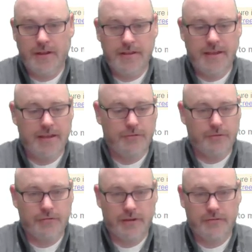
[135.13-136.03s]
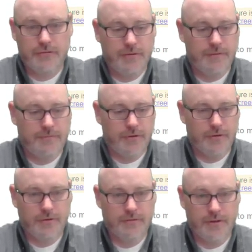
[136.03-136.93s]
You can do the trick too if
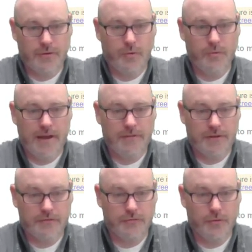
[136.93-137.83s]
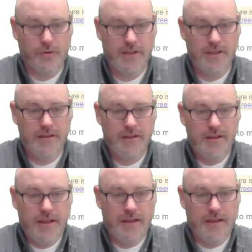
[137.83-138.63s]
you're, hold down the Control key